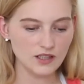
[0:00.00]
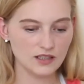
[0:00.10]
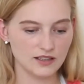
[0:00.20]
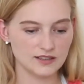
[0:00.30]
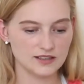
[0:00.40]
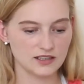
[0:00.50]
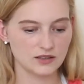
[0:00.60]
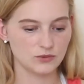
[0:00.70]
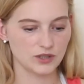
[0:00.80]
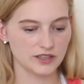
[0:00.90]
Let's see
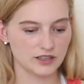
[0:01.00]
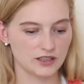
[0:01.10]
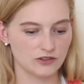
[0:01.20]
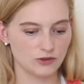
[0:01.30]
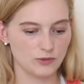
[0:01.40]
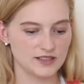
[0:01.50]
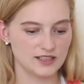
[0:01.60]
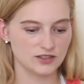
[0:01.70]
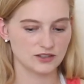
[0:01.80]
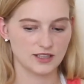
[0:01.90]
what Romance
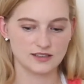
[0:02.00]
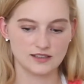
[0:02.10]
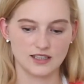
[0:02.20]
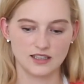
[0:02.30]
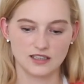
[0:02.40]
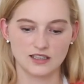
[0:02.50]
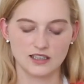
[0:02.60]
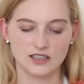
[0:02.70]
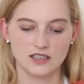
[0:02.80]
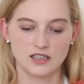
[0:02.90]
Angels has to say. Can I
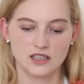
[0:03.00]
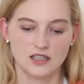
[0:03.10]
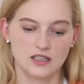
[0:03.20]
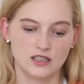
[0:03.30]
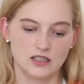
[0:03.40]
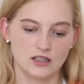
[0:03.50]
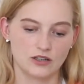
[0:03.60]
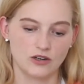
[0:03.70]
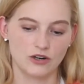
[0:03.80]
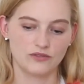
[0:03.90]
get a
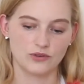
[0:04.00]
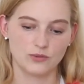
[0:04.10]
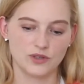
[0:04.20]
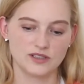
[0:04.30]
card for one